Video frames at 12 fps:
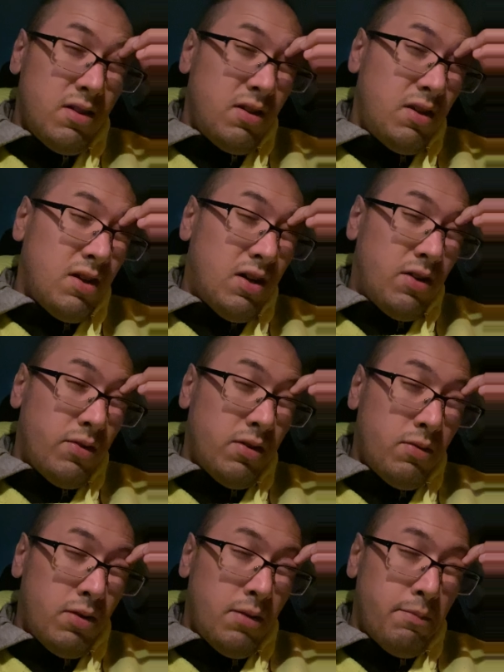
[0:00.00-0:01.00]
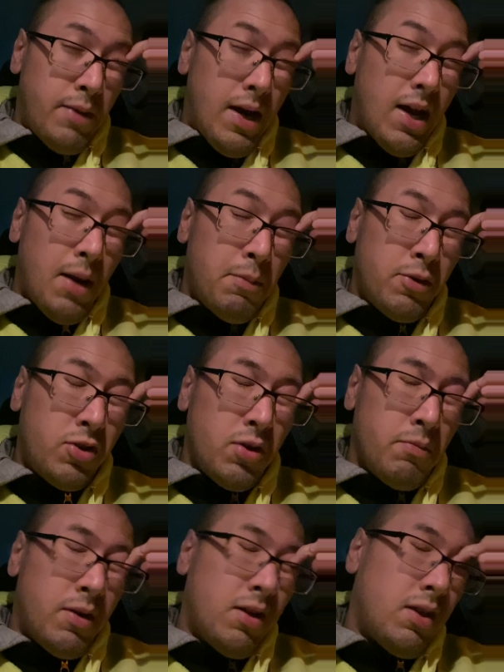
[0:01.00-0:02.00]
Yeah, it was a really bad episode
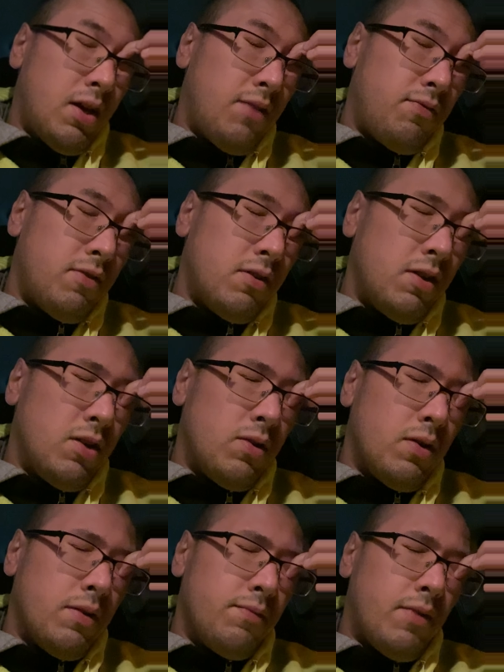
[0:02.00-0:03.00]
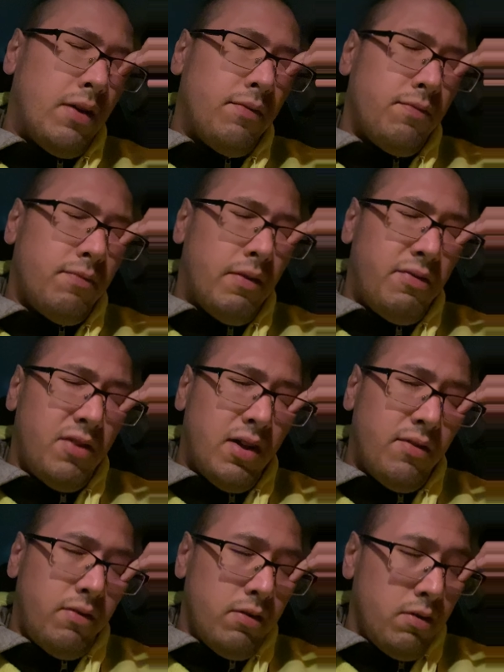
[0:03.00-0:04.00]
in my life, and I feel
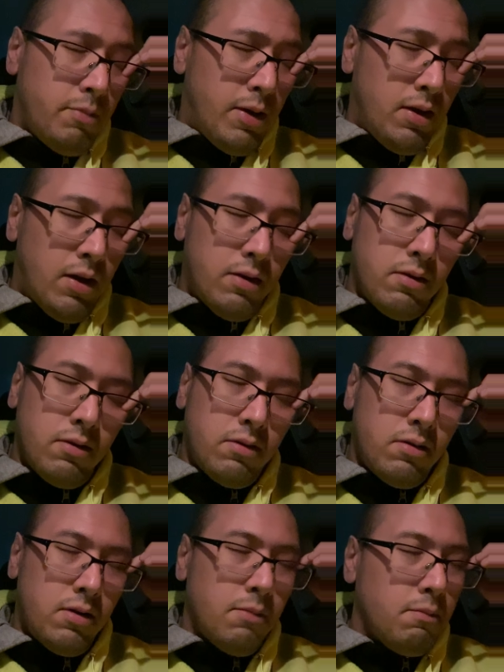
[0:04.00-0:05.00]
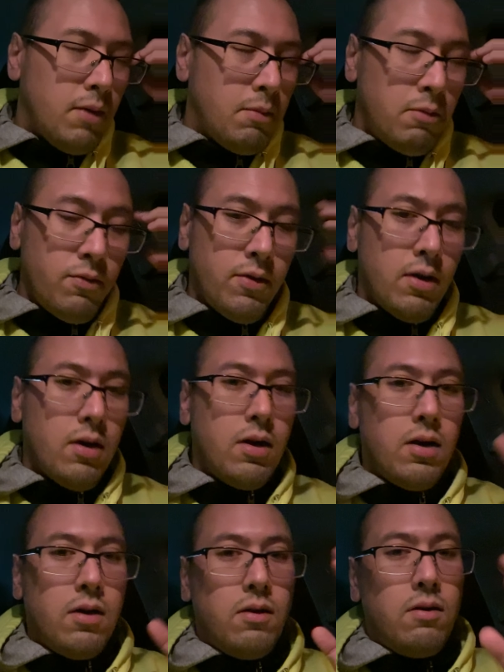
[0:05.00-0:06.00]
I've learned my lessons, and I'm moving
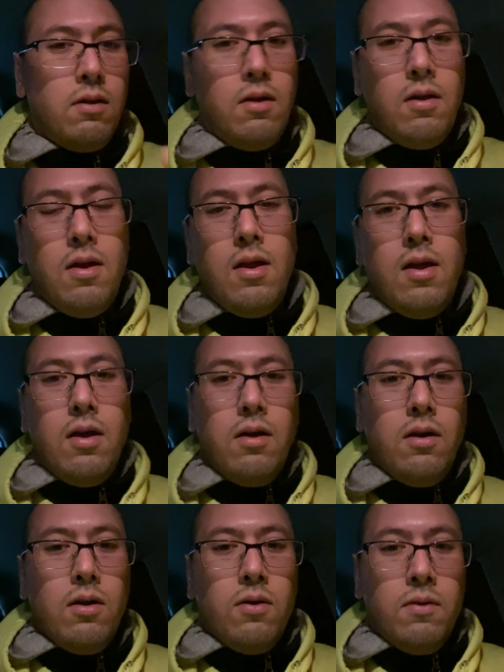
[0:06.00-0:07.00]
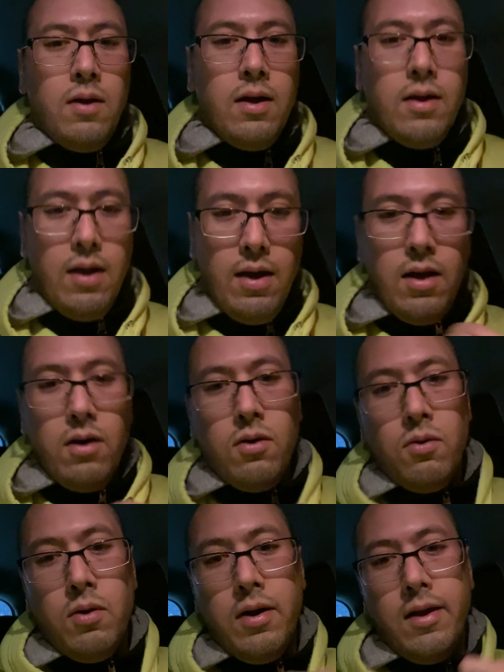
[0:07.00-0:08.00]
on. And heck, I gotta go
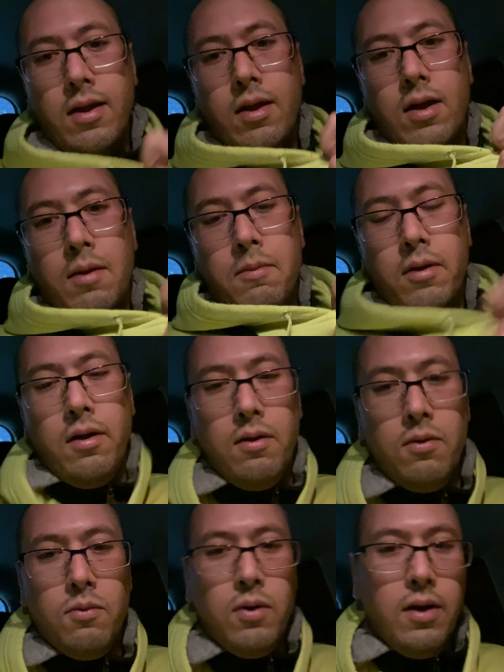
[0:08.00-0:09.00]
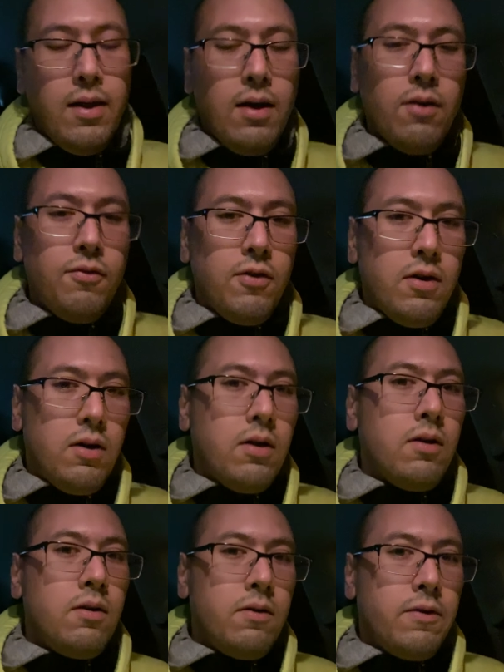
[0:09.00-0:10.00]
running. I got my running outfit
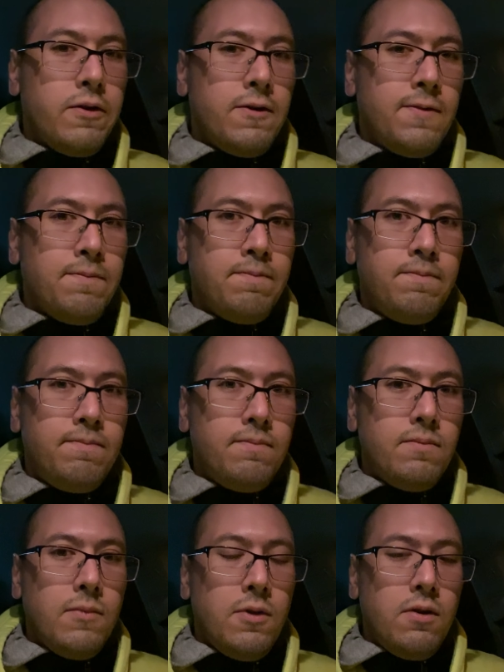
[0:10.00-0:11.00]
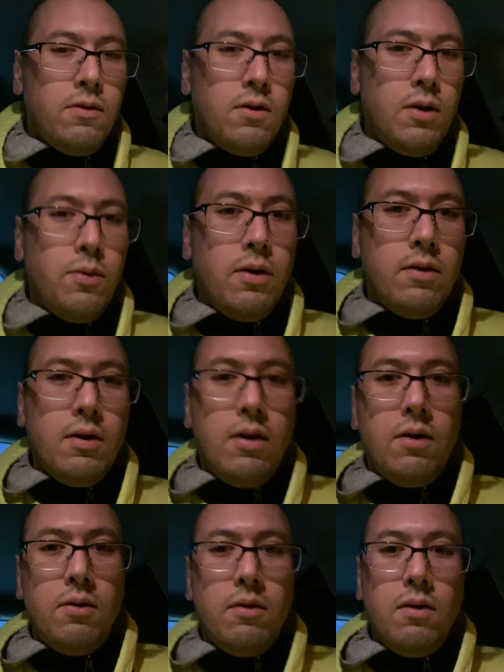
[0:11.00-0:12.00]
on. So anyways,
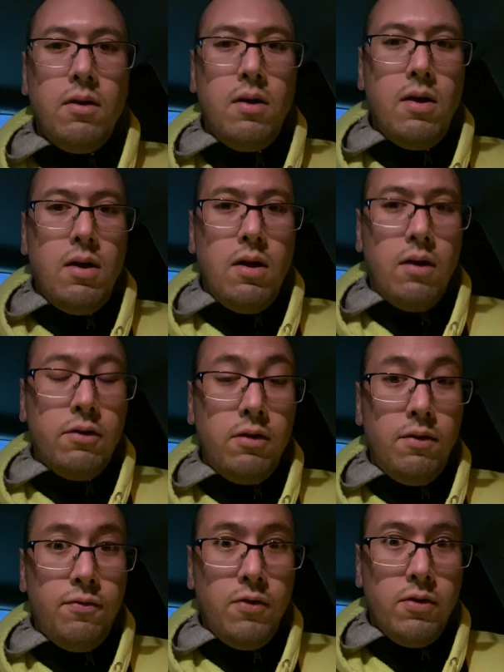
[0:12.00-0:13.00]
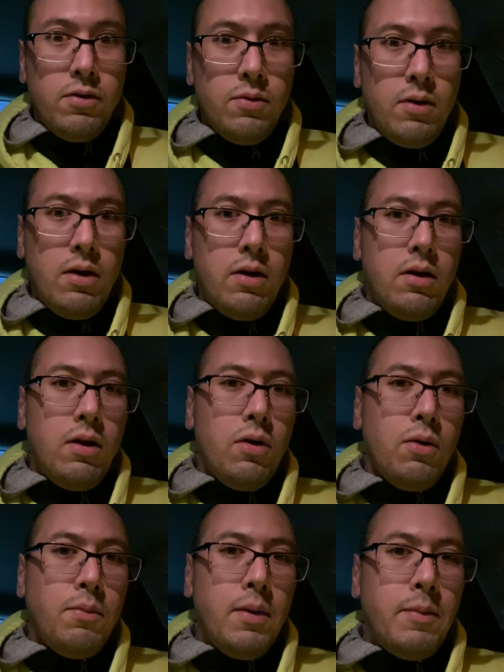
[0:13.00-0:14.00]
I'll see you folks around, and I
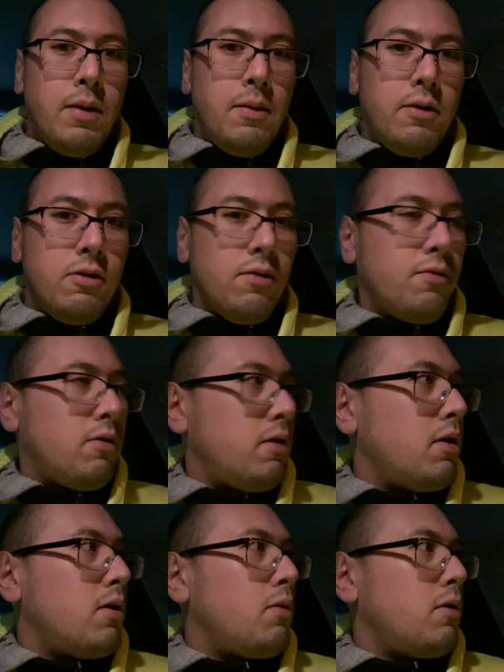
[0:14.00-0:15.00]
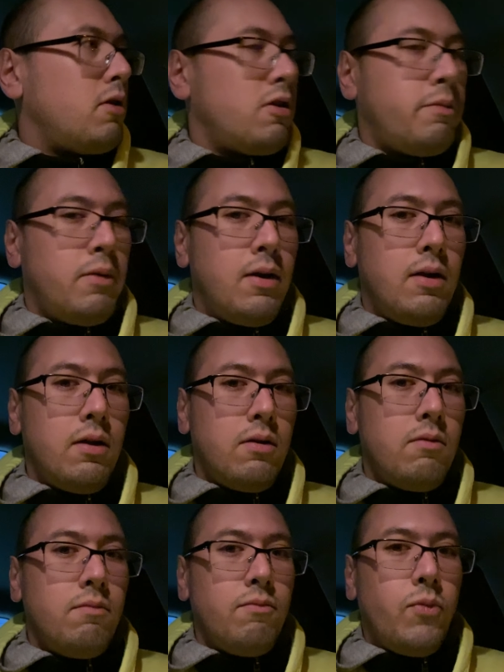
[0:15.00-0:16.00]
hope I made myself clear with
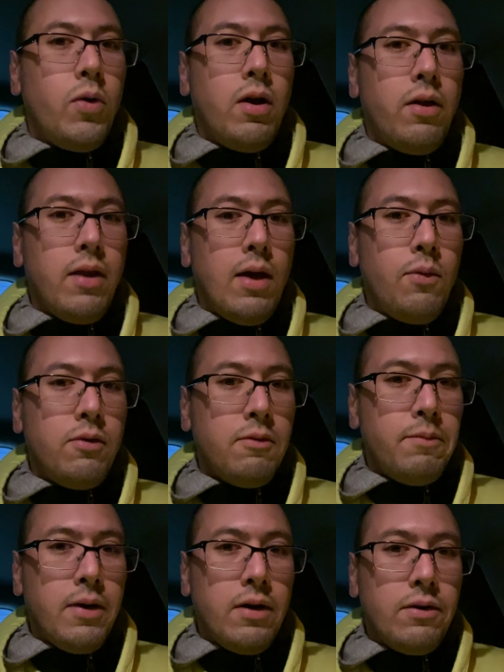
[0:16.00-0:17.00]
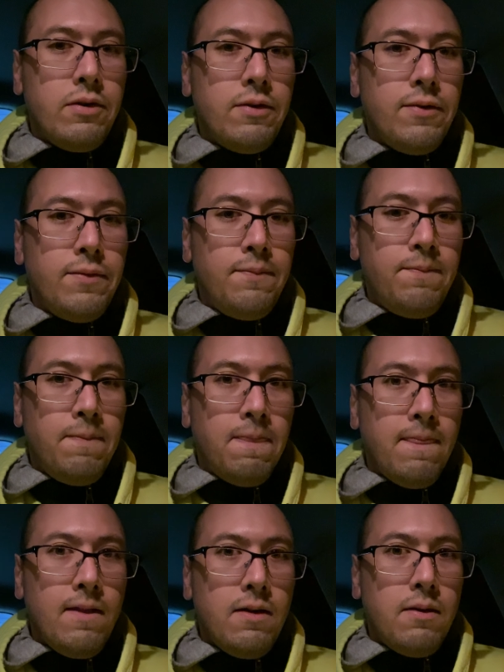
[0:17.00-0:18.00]
explaining what all that was about.
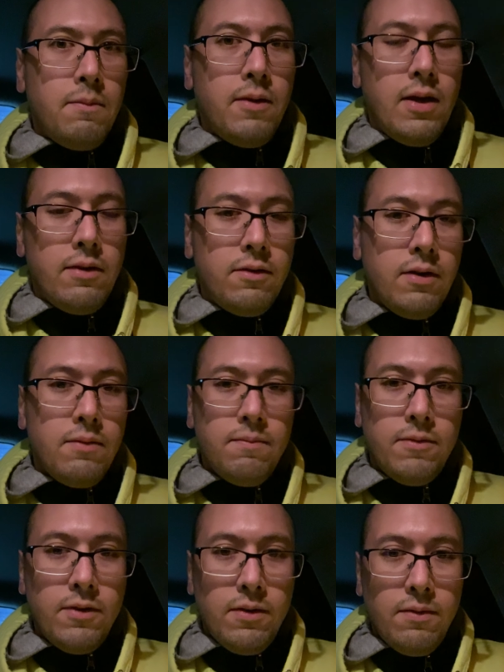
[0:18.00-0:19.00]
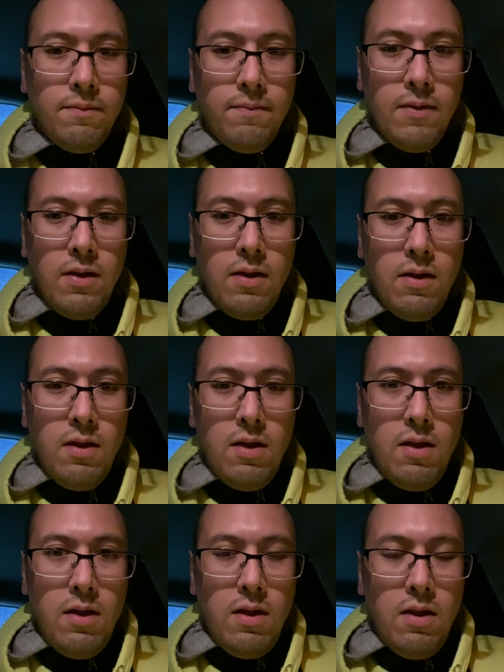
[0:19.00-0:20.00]
That's it. So
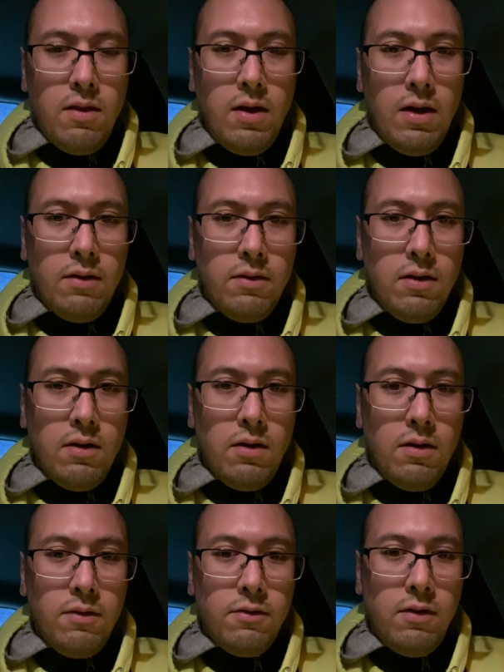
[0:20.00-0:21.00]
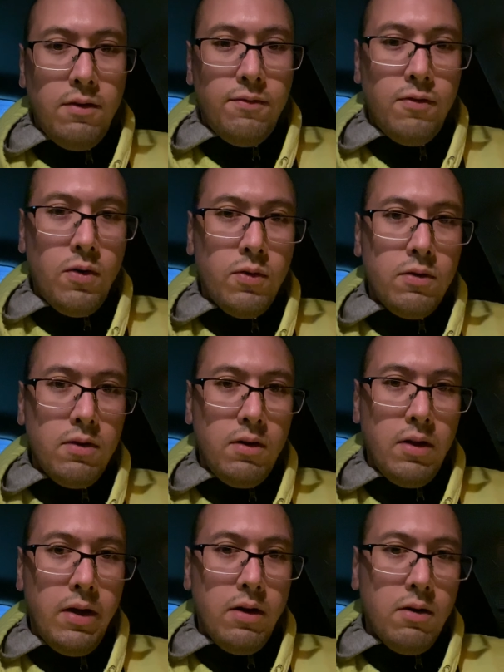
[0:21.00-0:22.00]
thanks, and I'll see you folks
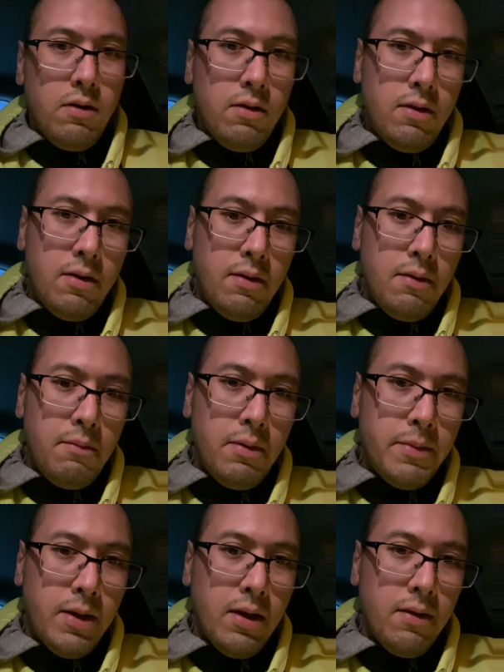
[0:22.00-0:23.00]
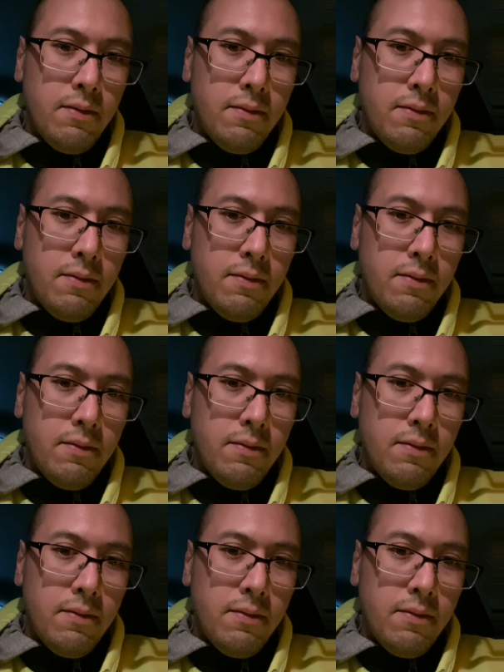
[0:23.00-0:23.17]
later. Bye-bye.